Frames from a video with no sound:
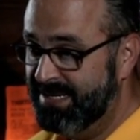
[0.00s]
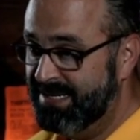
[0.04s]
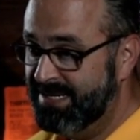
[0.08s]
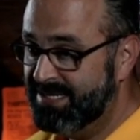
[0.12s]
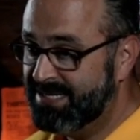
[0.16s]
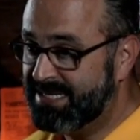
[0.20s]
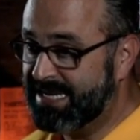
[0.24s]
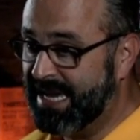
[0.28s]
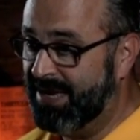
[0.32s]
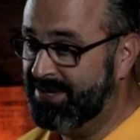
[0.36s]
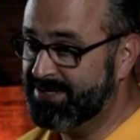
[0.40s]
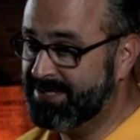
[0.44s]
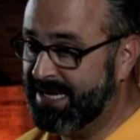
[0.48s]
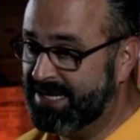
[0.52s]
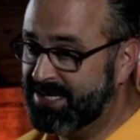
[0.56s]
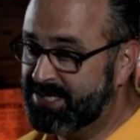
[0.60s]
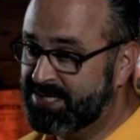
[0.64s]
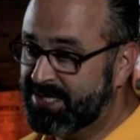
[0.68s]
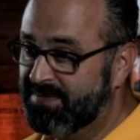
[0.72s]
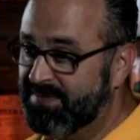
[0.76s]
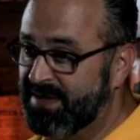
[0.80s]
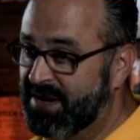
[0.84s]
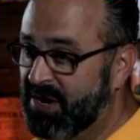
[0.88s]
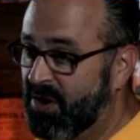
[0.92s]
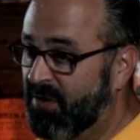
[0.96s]
Sounds like
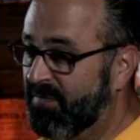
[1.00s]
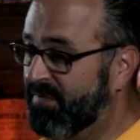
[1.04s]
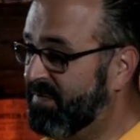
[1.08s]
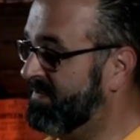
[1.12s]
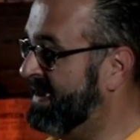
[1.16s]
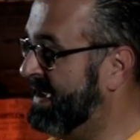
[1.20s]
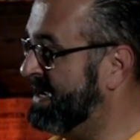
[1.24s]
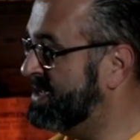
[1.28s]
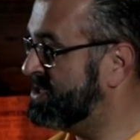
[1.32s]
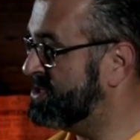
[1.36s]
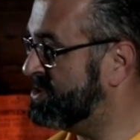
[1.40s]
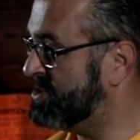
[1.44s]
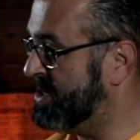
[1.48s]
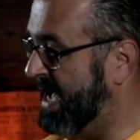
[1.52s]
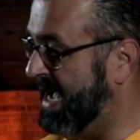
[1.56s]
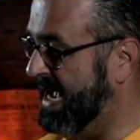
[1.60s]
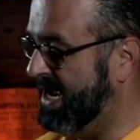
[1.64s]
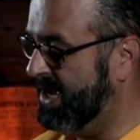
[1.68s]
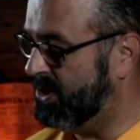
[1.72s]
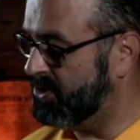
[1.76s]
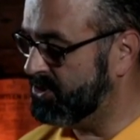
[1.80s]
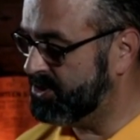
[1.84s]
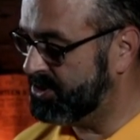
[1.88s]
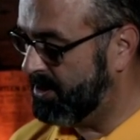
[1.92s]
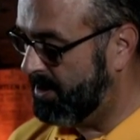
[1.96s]
something off of
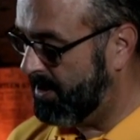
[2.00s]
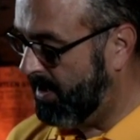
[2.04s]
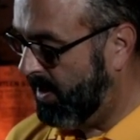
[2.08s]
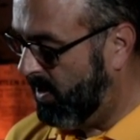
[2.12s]
X-Files.